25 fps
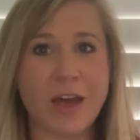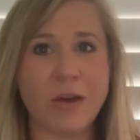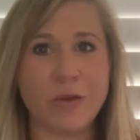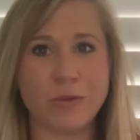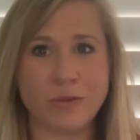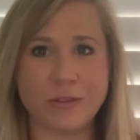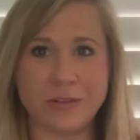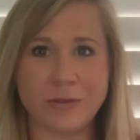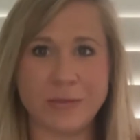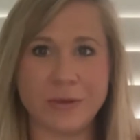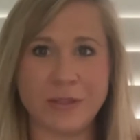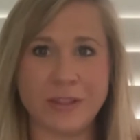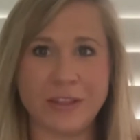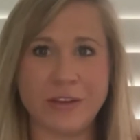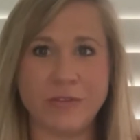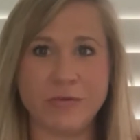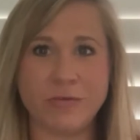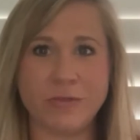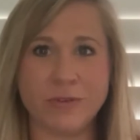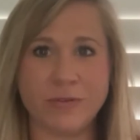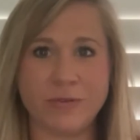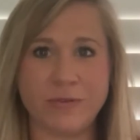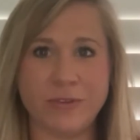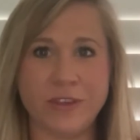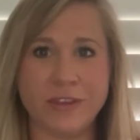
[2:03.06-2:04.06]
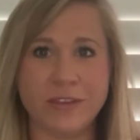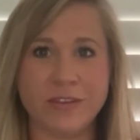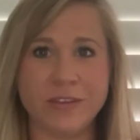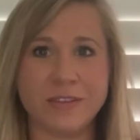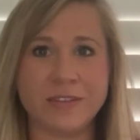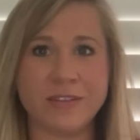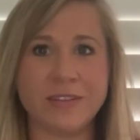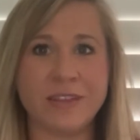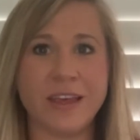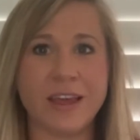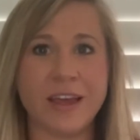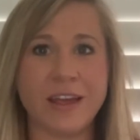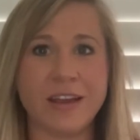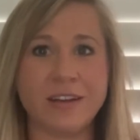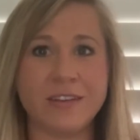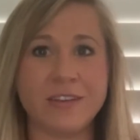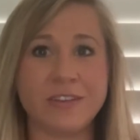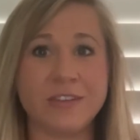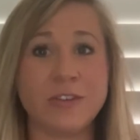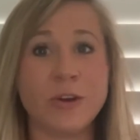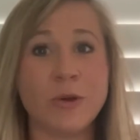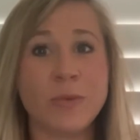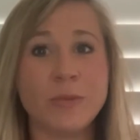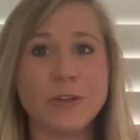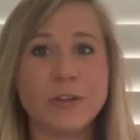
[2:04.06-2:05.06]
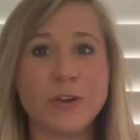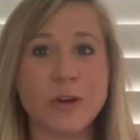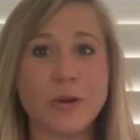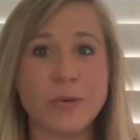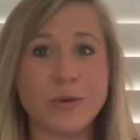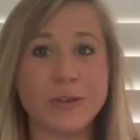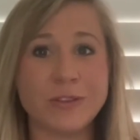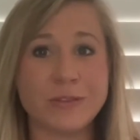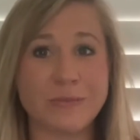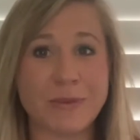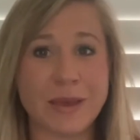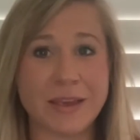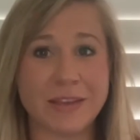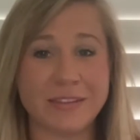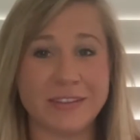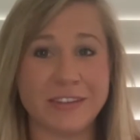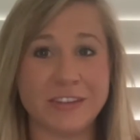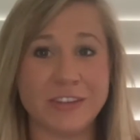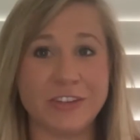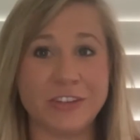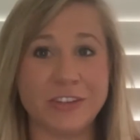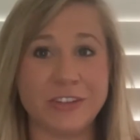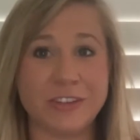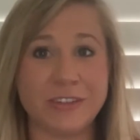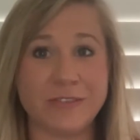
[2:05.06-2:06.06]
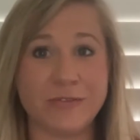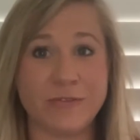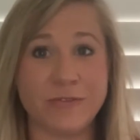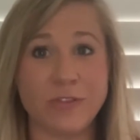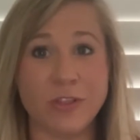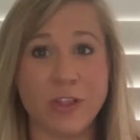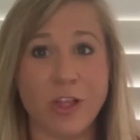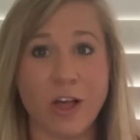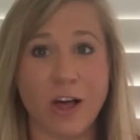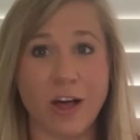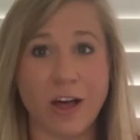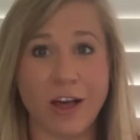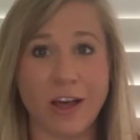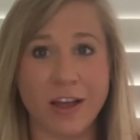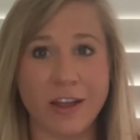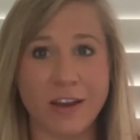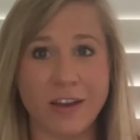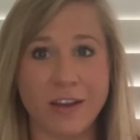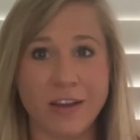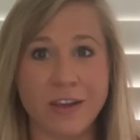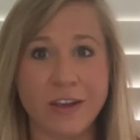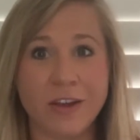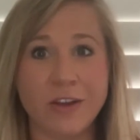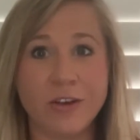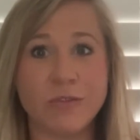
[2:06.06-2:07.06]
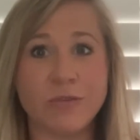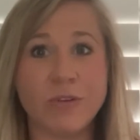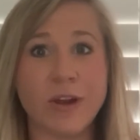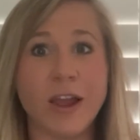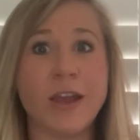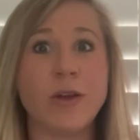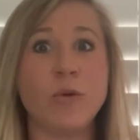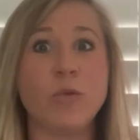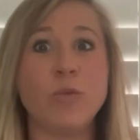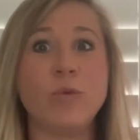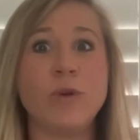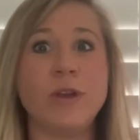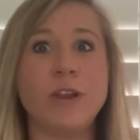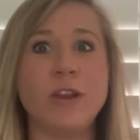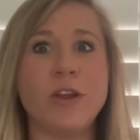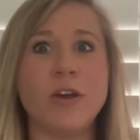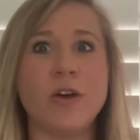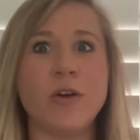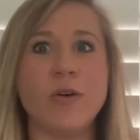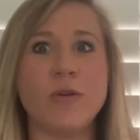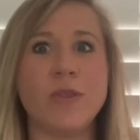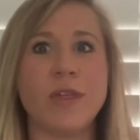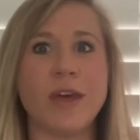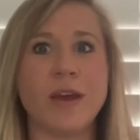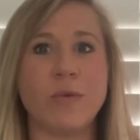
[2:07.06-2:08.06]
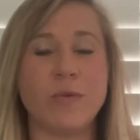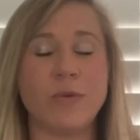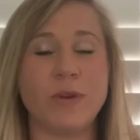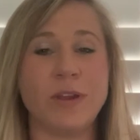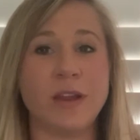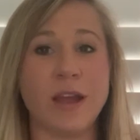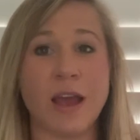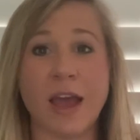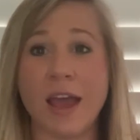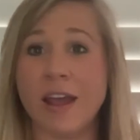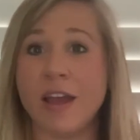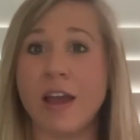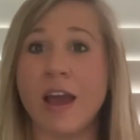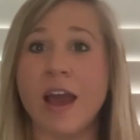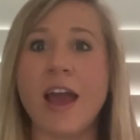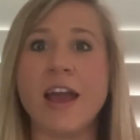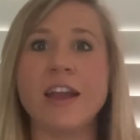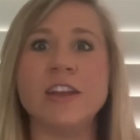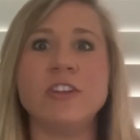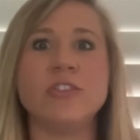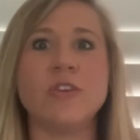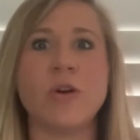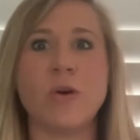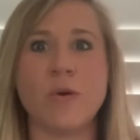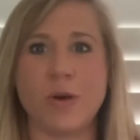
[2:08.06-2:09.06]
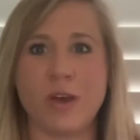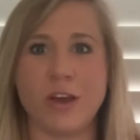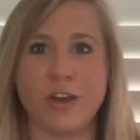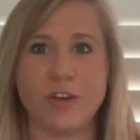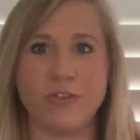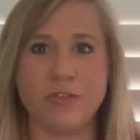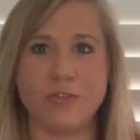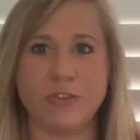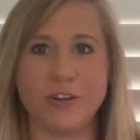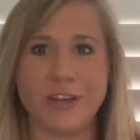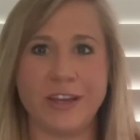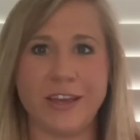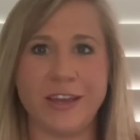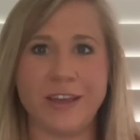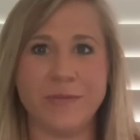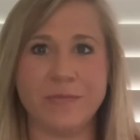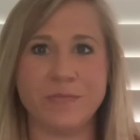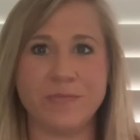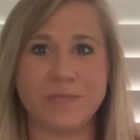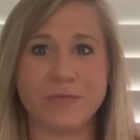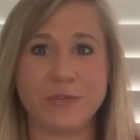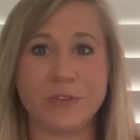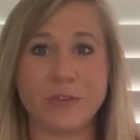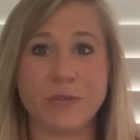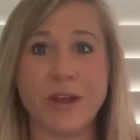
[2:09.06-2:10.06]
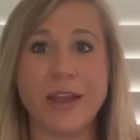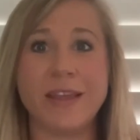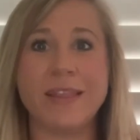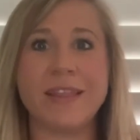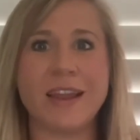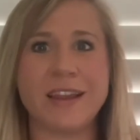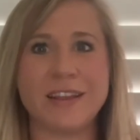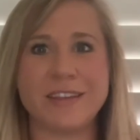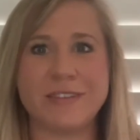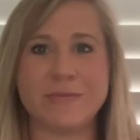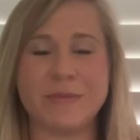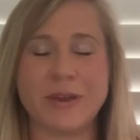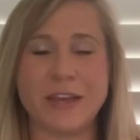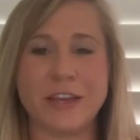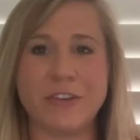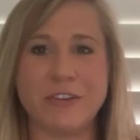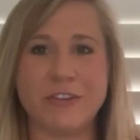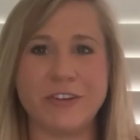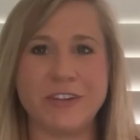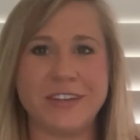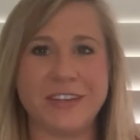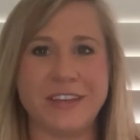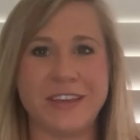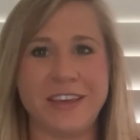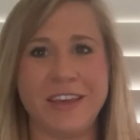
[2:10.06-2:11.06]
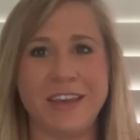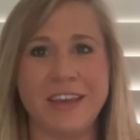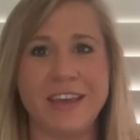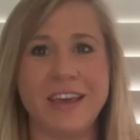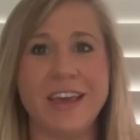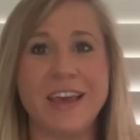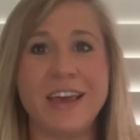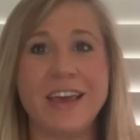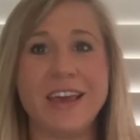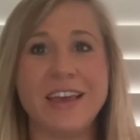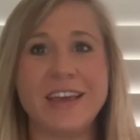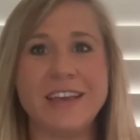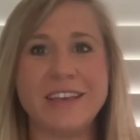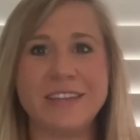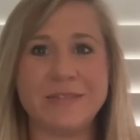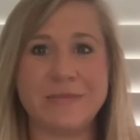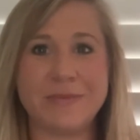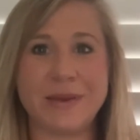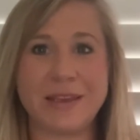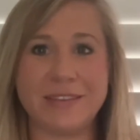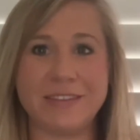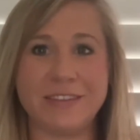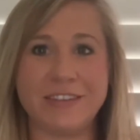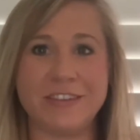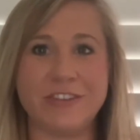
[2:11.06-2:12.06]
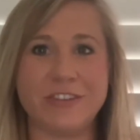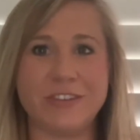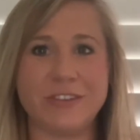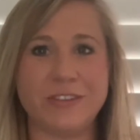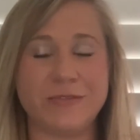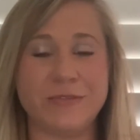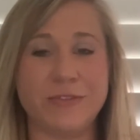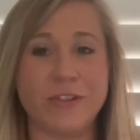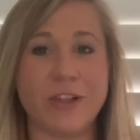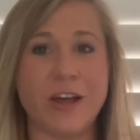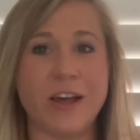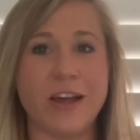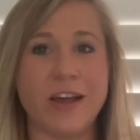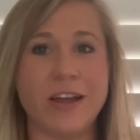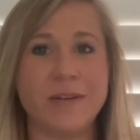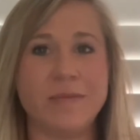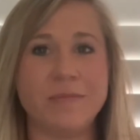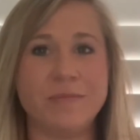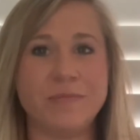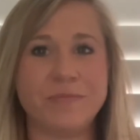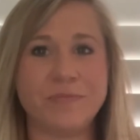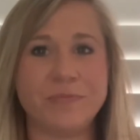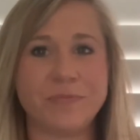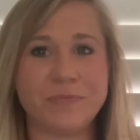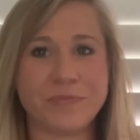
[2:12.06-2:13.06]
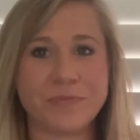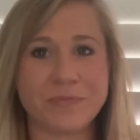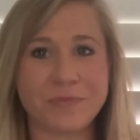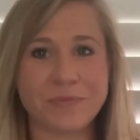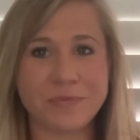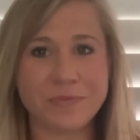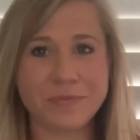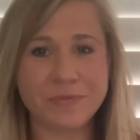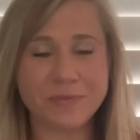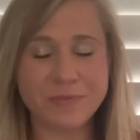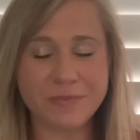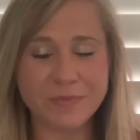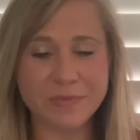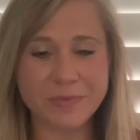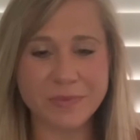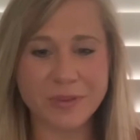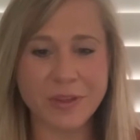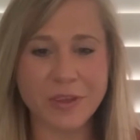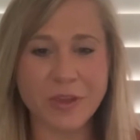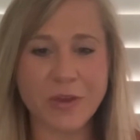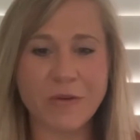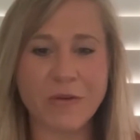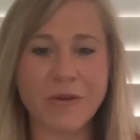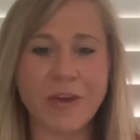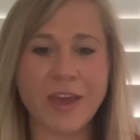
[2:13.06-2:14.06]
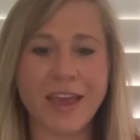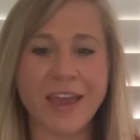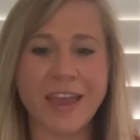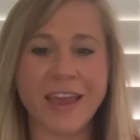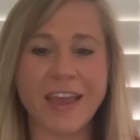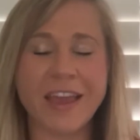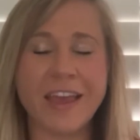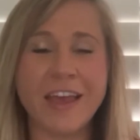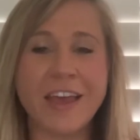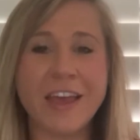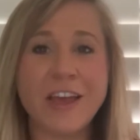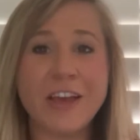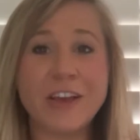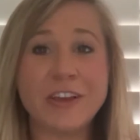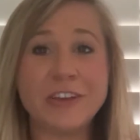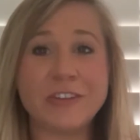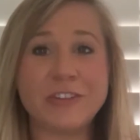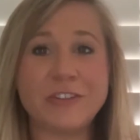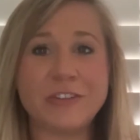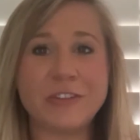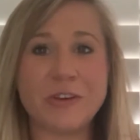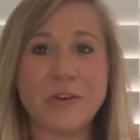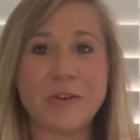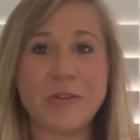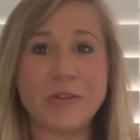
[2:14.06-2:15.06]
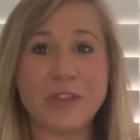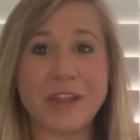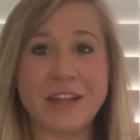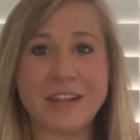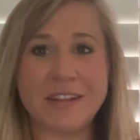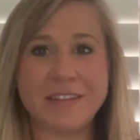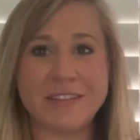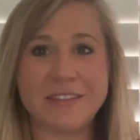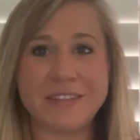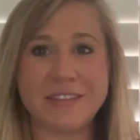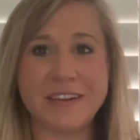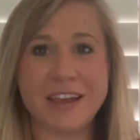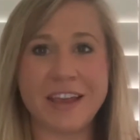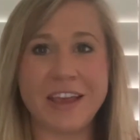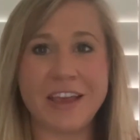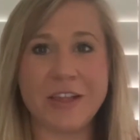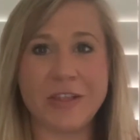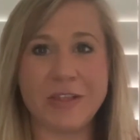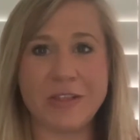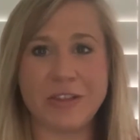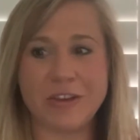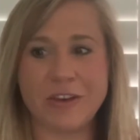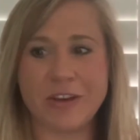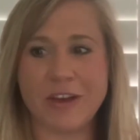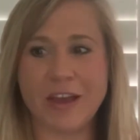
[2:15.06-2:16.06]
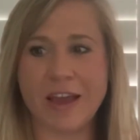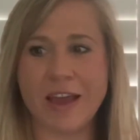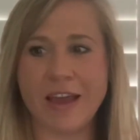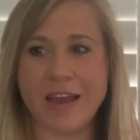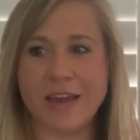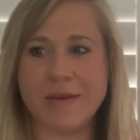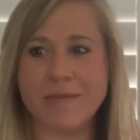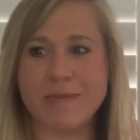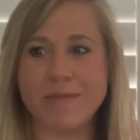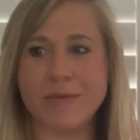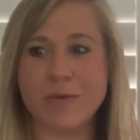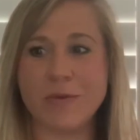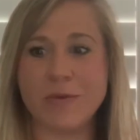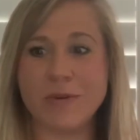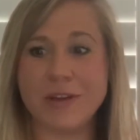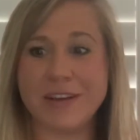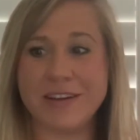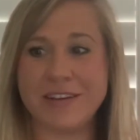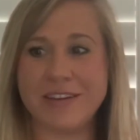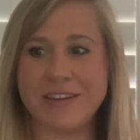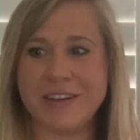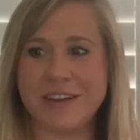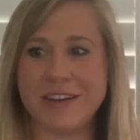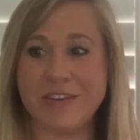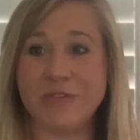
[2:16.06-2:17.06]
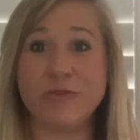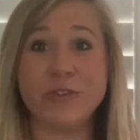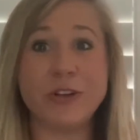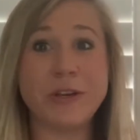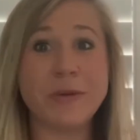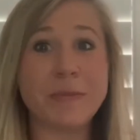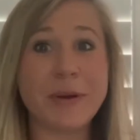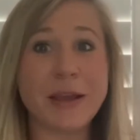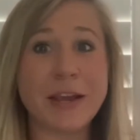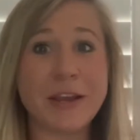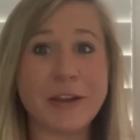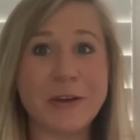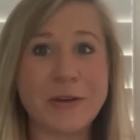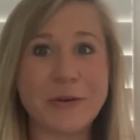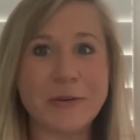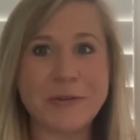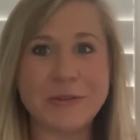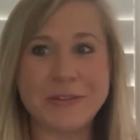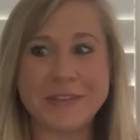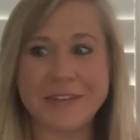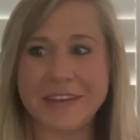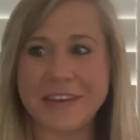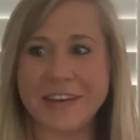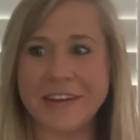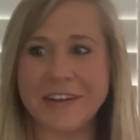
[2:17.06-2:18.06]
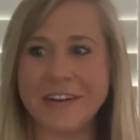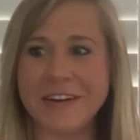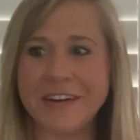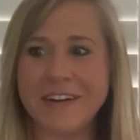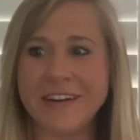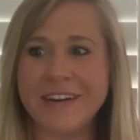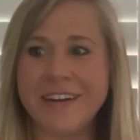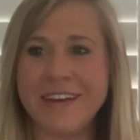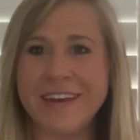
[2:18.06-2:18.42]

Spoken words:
ultimately reveals that Tamatoa's message is flawed, right? We know that I don't agree, right? That is my critique. His message is flawed. Okay, so let's take a look. I am going to read my notes here